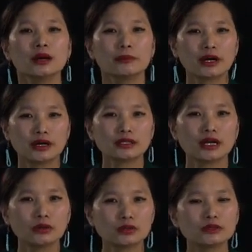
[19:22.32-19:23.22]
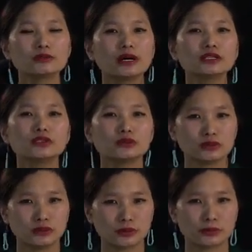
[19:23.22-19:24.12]
but I also want you
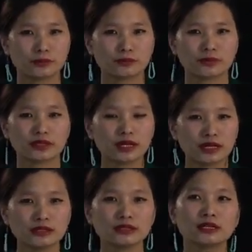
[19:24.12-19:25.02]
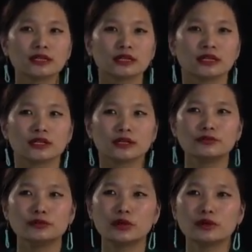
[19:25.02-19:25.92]
to know that
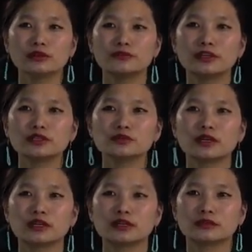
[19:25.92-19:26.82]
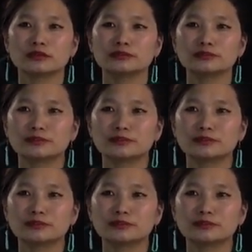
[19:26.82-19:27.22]
if you are referring to a